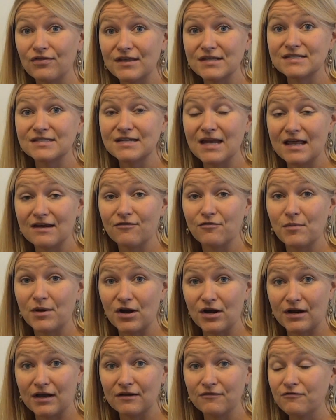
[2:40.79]
this Native
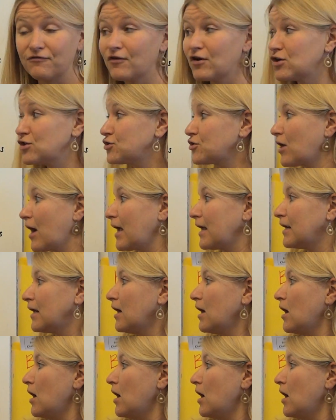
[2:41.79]
American fur trade.